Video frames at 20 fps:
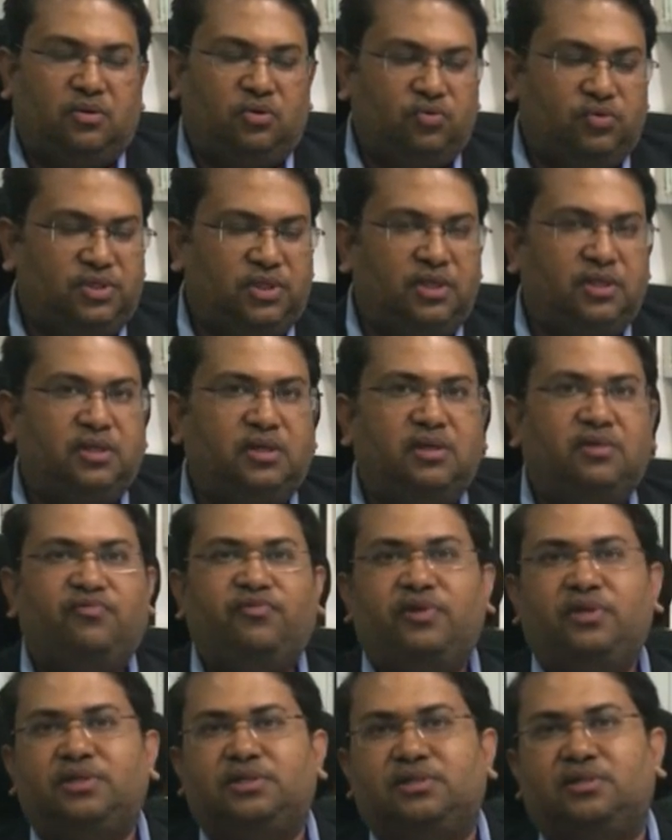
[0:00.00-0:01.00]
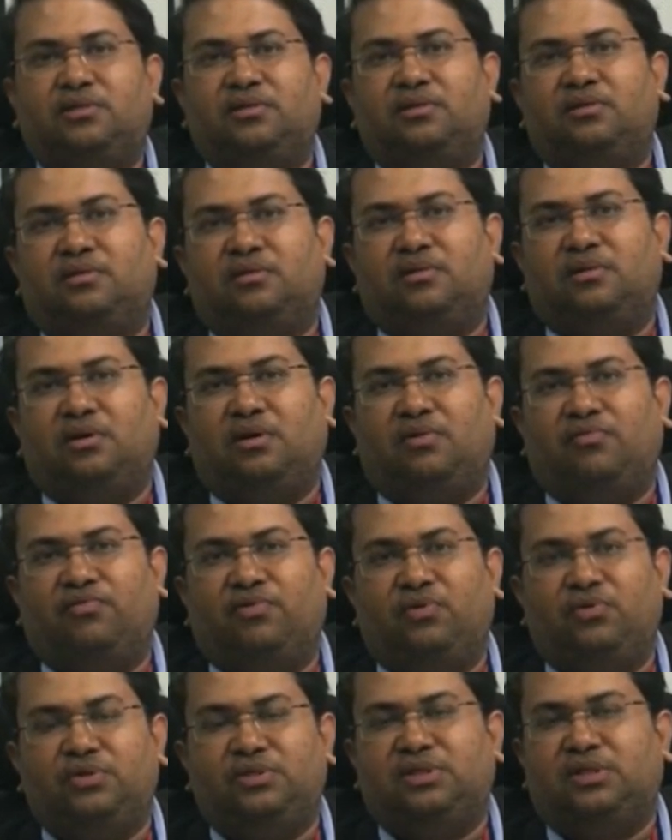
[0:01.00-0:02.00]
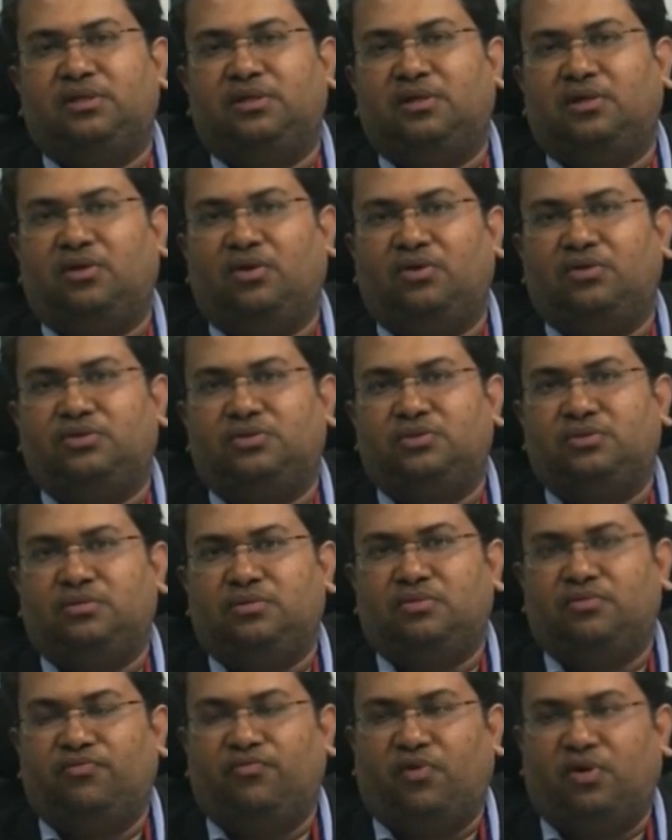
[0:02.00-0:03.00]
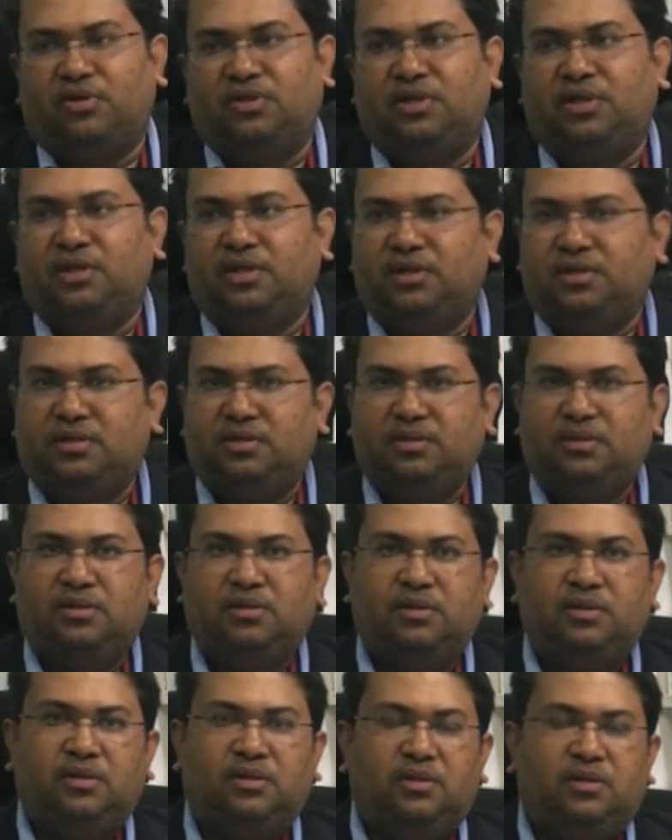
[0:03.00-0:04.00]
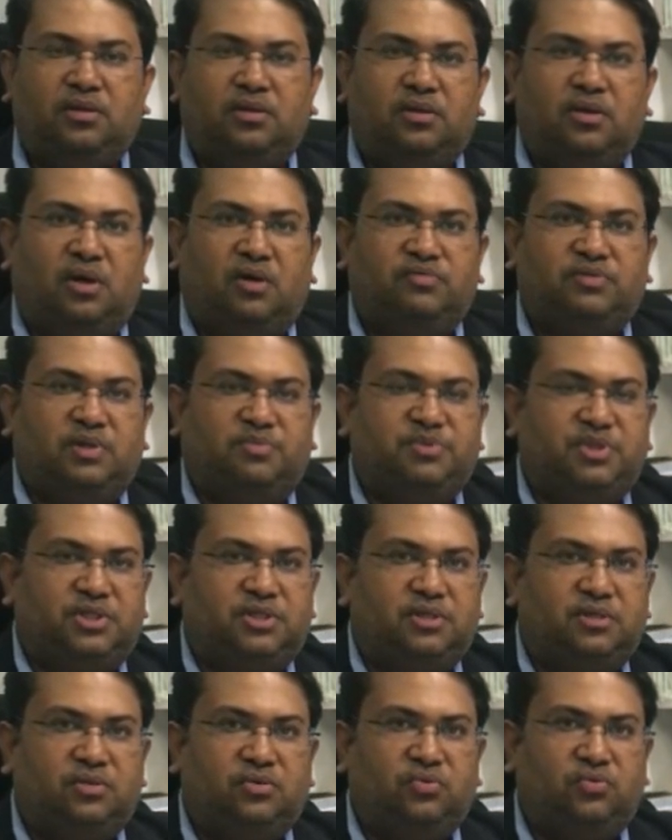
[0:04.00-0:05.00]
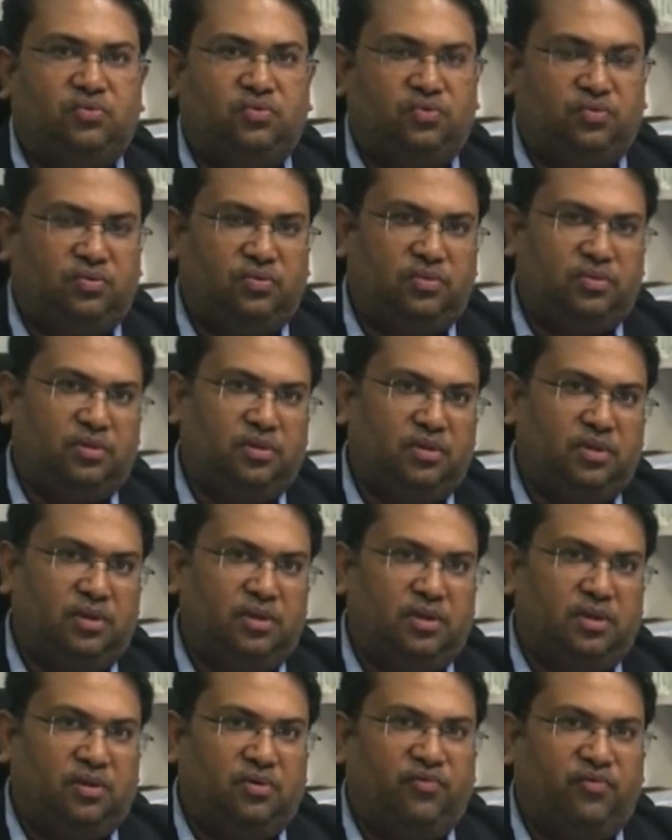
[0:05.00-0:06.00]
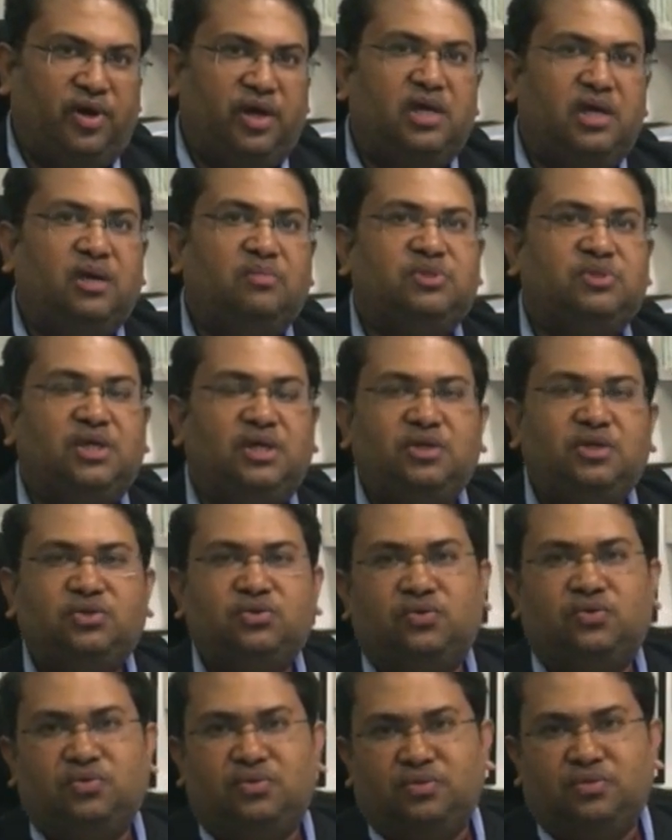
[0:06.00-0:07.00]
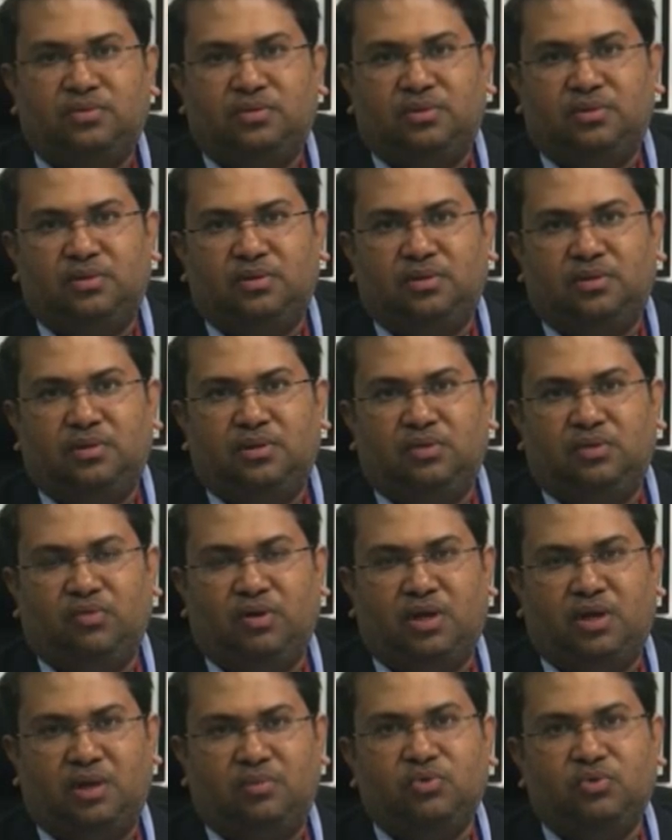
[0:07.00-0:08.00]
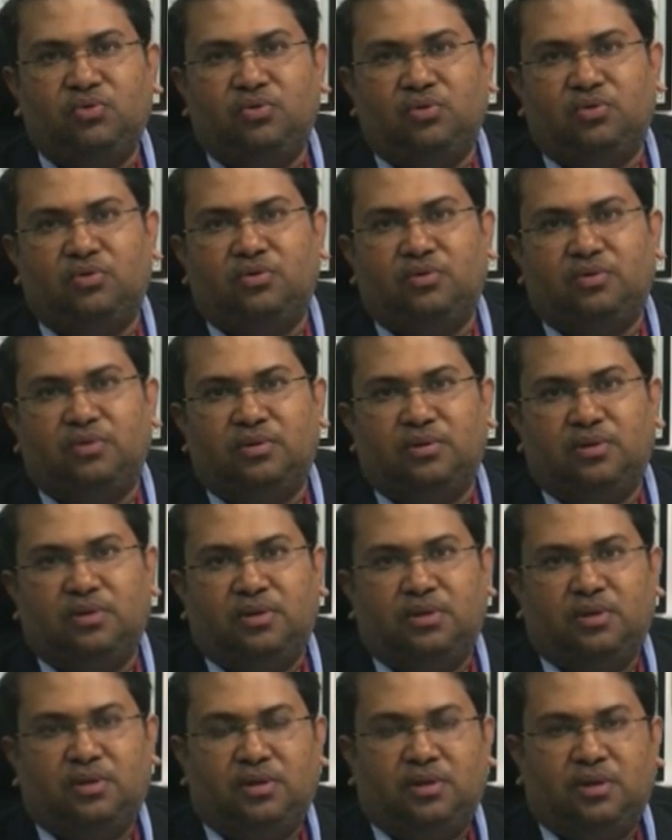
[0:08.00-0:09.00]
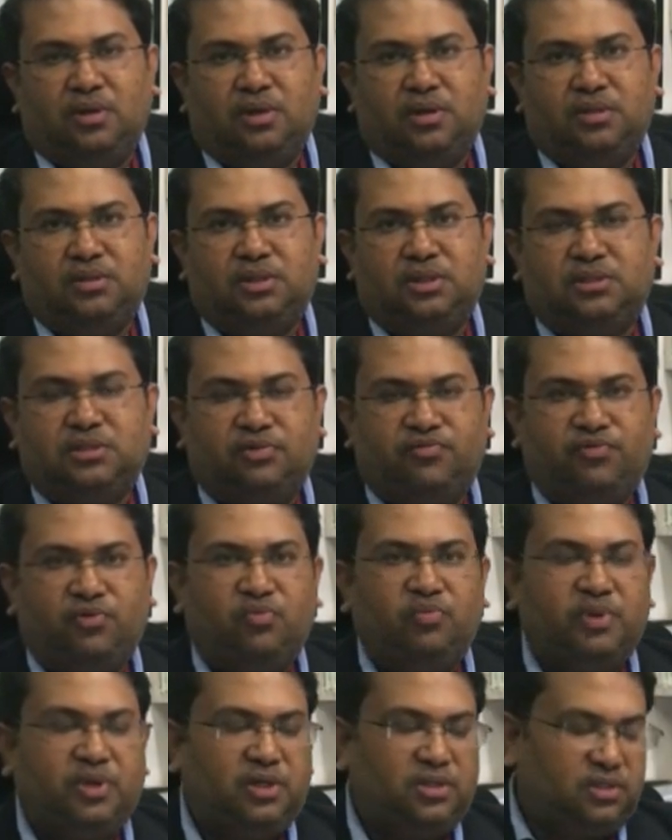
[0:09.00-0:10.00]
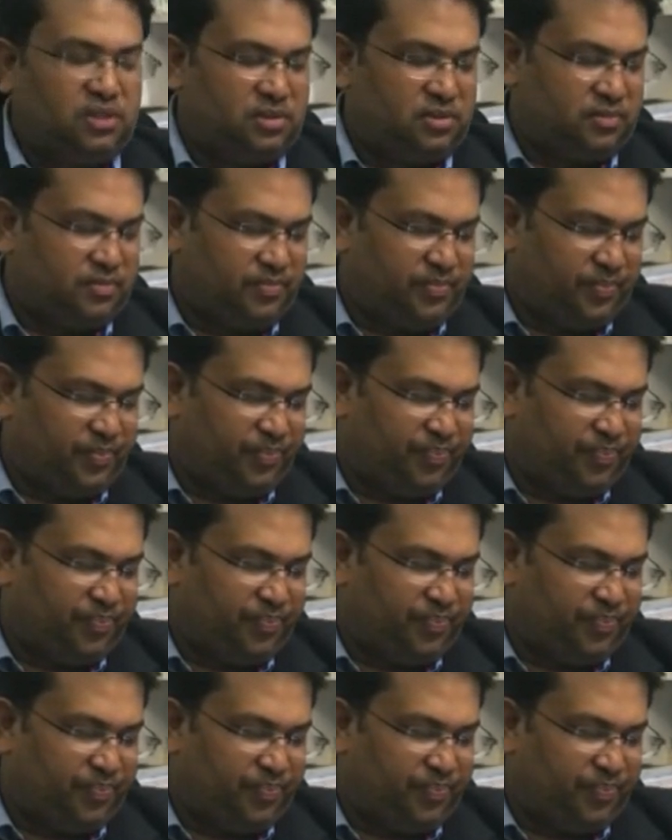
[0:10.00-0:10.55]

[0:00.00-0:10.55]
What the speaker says: to see the definition of goods under clause 48 of section 2. Why I am saying so, you will come to know in just a few minutes.